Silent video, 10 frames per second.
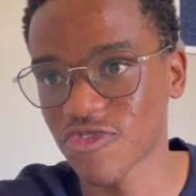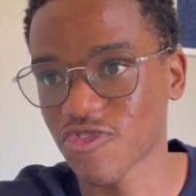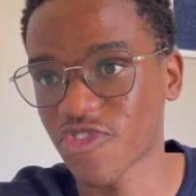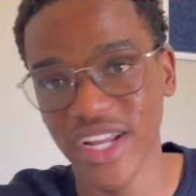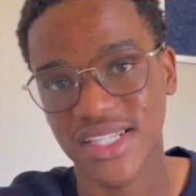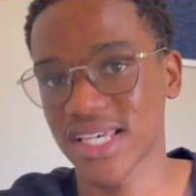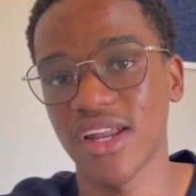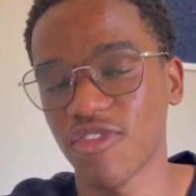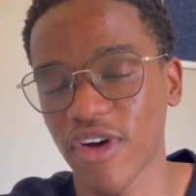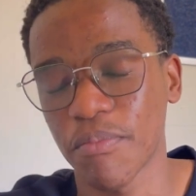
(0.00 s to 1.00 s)
freak ton
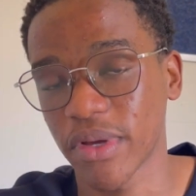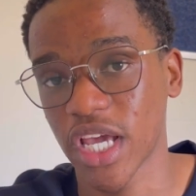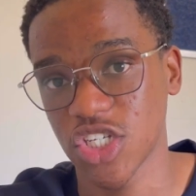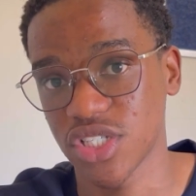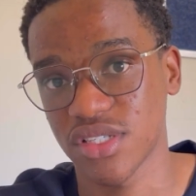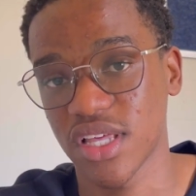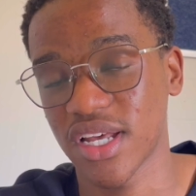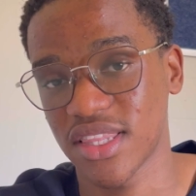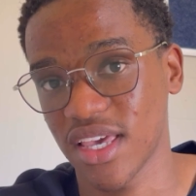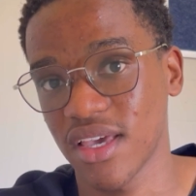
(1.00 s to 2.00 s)
of applications that are
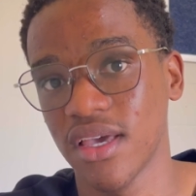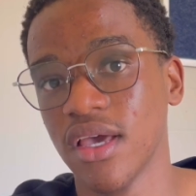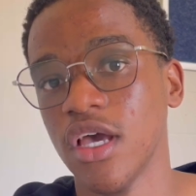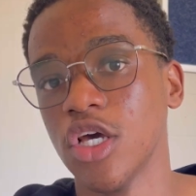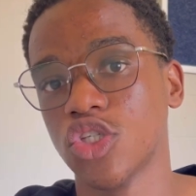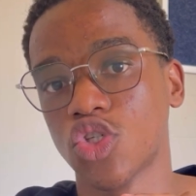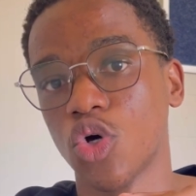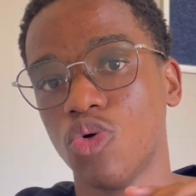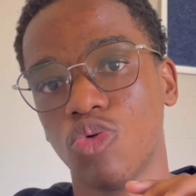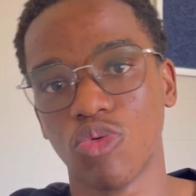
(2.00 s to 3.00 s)
there.
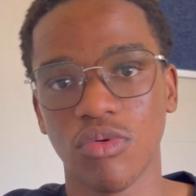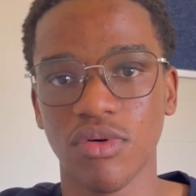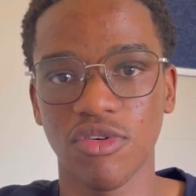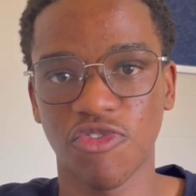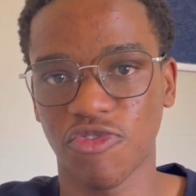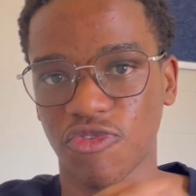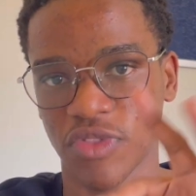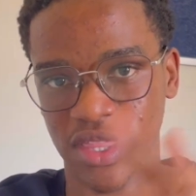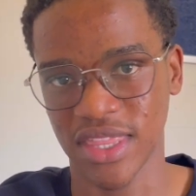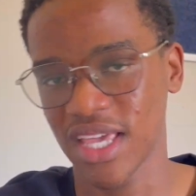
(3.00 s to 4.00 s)
So
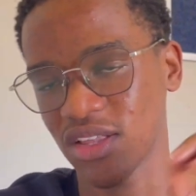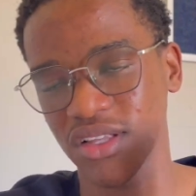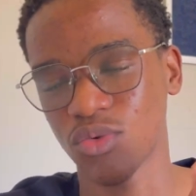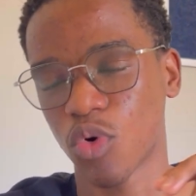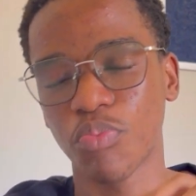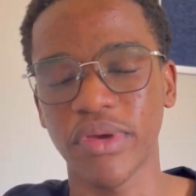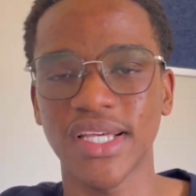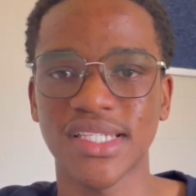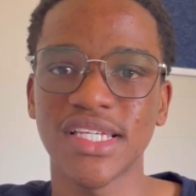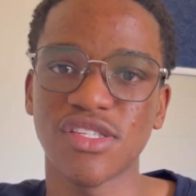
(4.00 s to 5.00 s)
it won't be
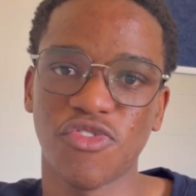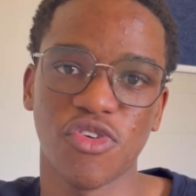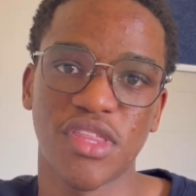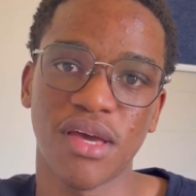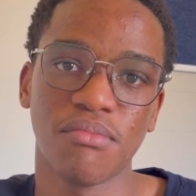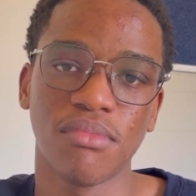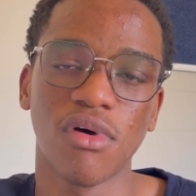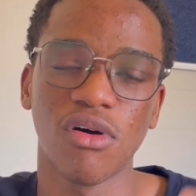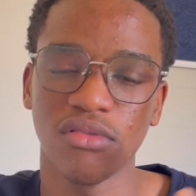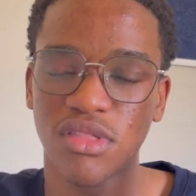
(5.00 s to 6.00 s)
as easy for them
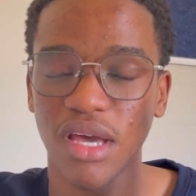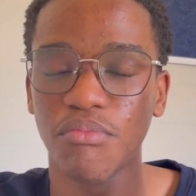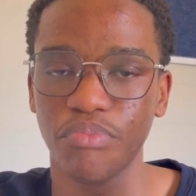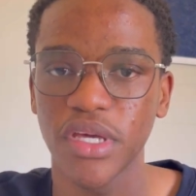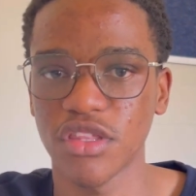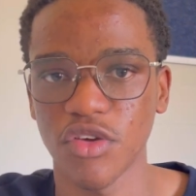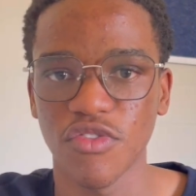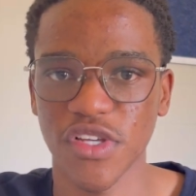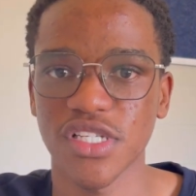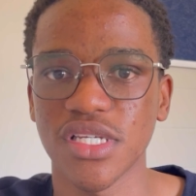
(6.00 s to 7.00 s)
being the
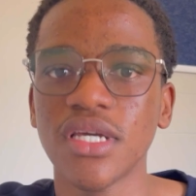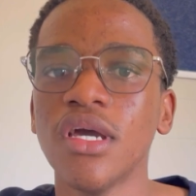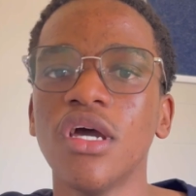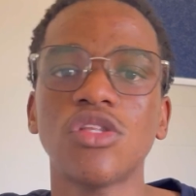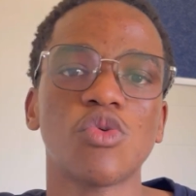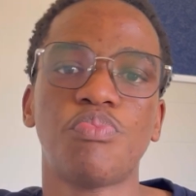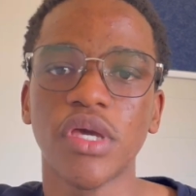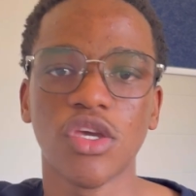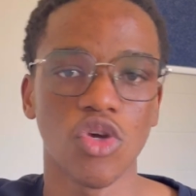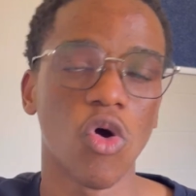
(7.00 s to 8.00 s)
university, to
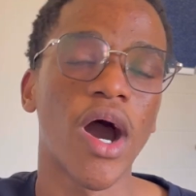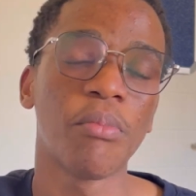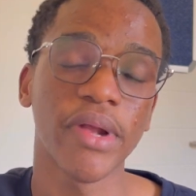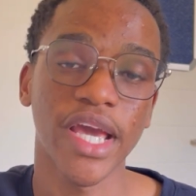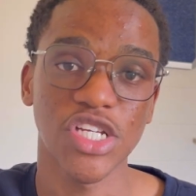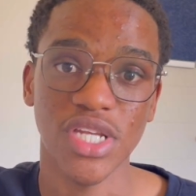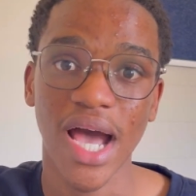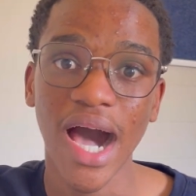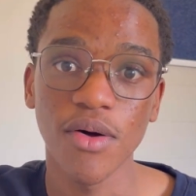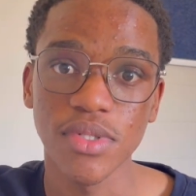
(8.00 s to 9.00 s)
pick your application
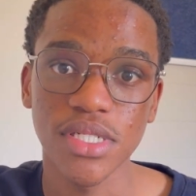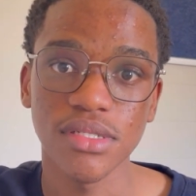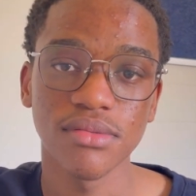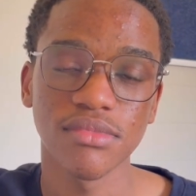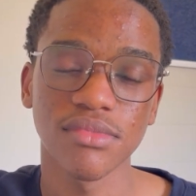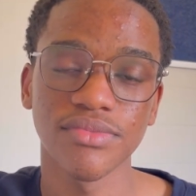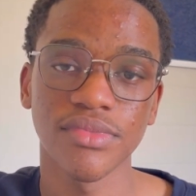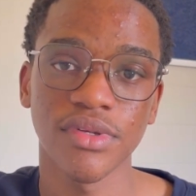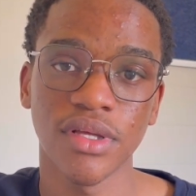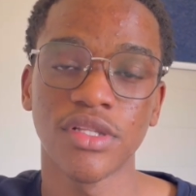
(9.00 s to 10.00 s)
out
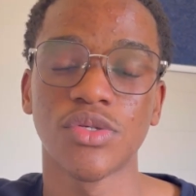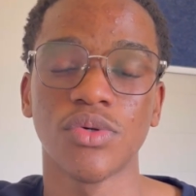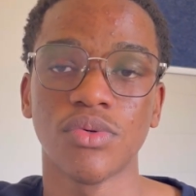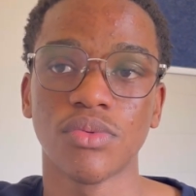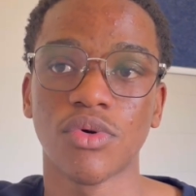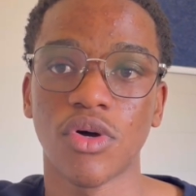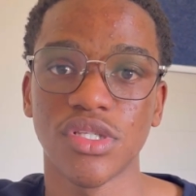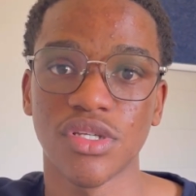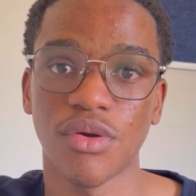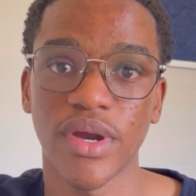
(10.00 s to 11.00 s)
into
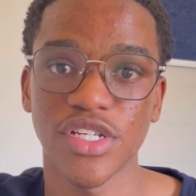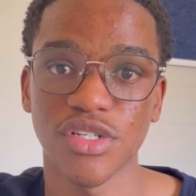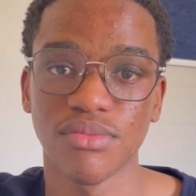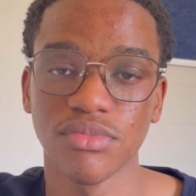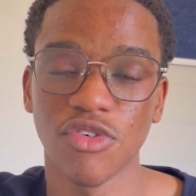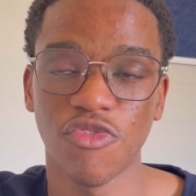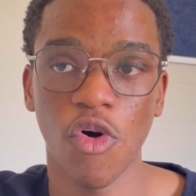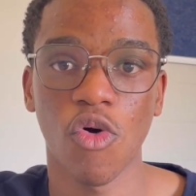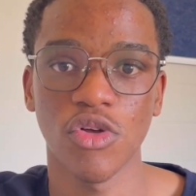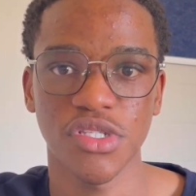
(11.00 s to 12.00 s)
consideration,
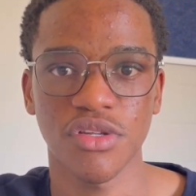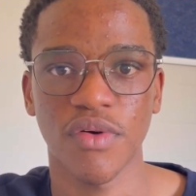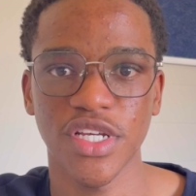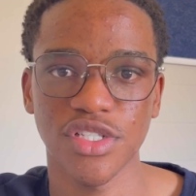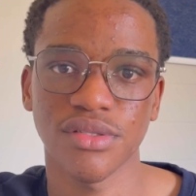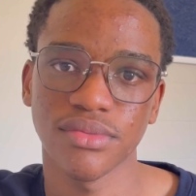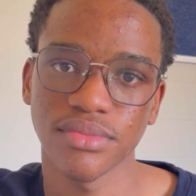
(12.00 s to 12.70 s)
for consideration.